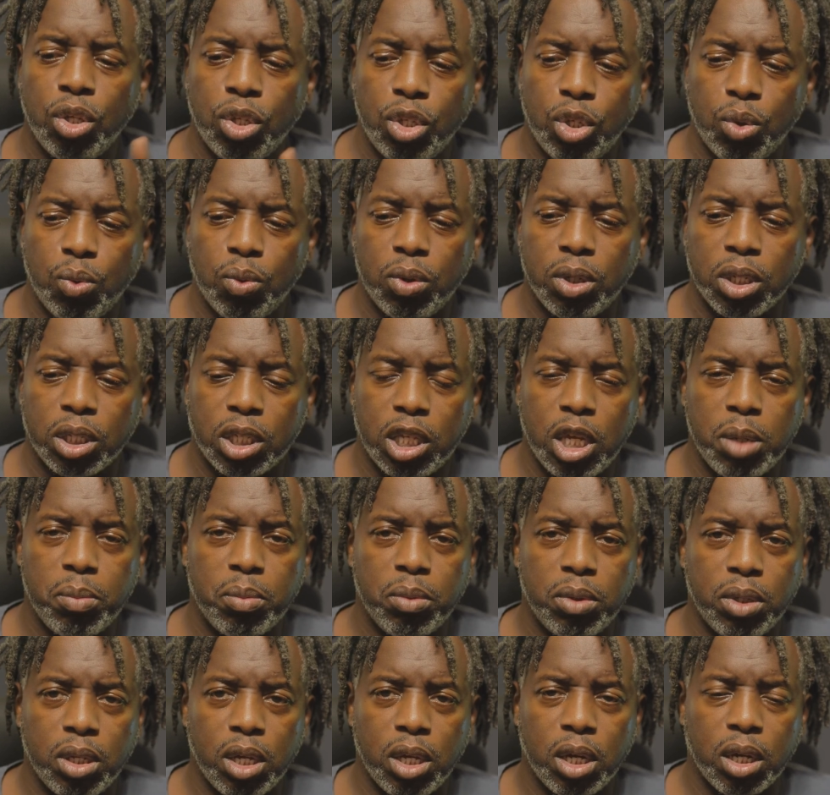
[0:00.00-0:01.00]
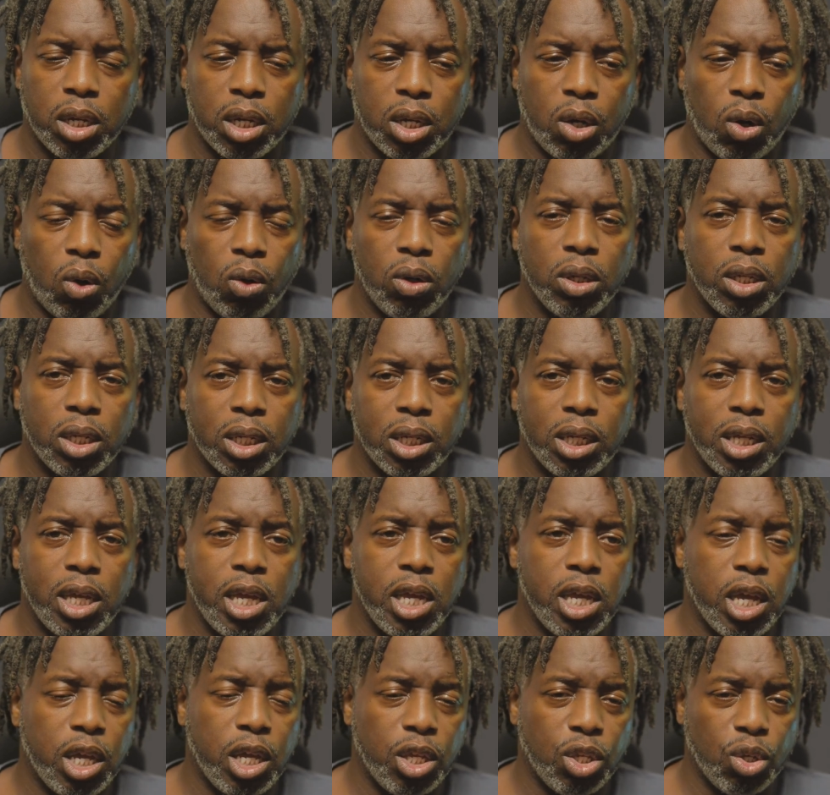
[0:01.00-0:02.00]
you want to keep your colon
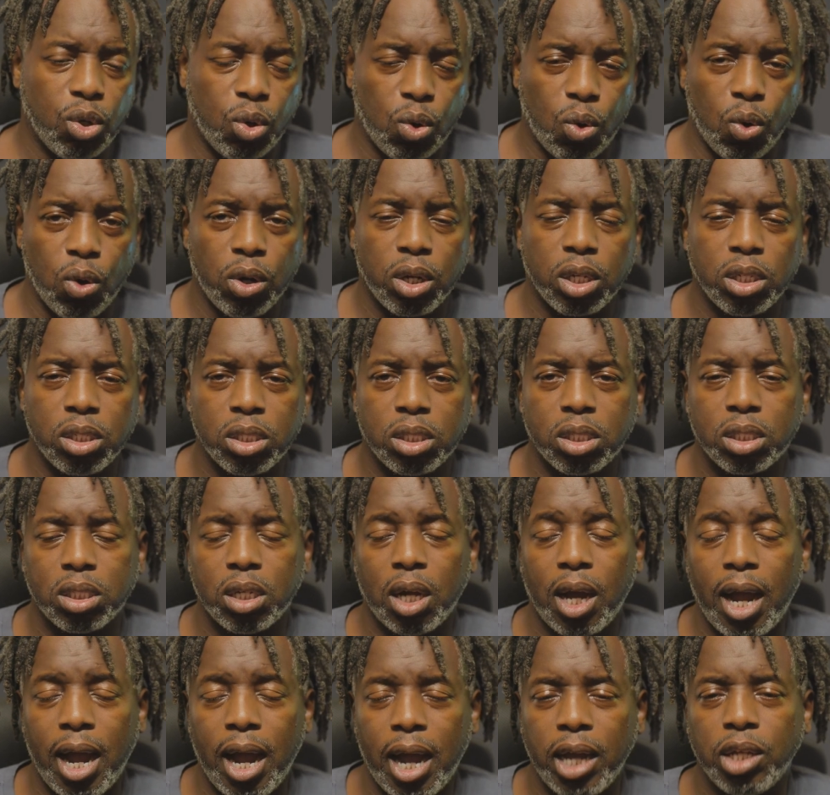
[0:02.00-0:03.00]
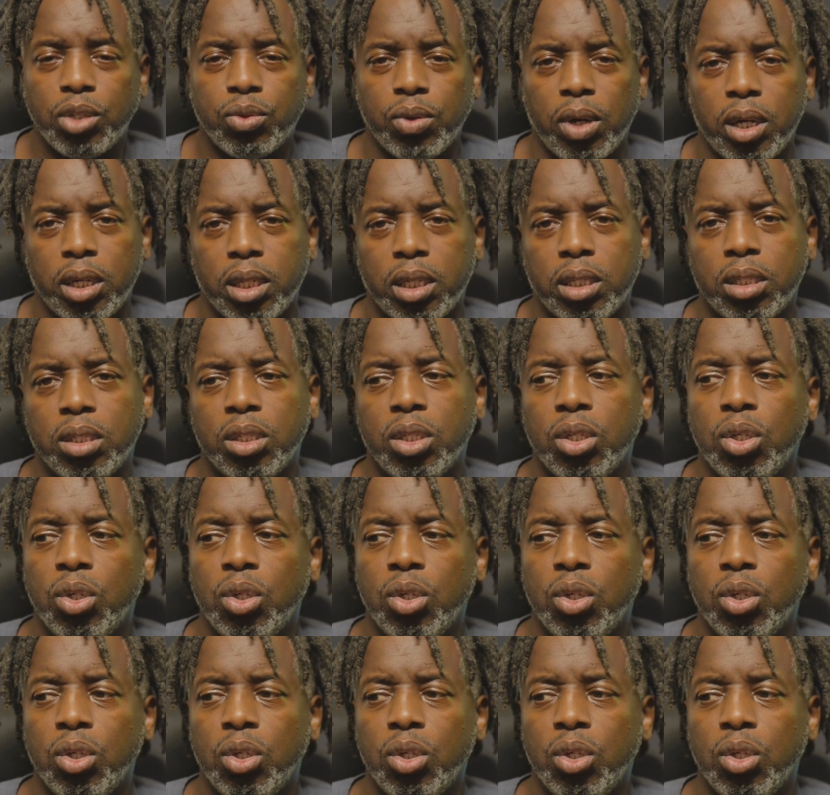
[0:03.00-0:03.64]
clean and your organs hydrated.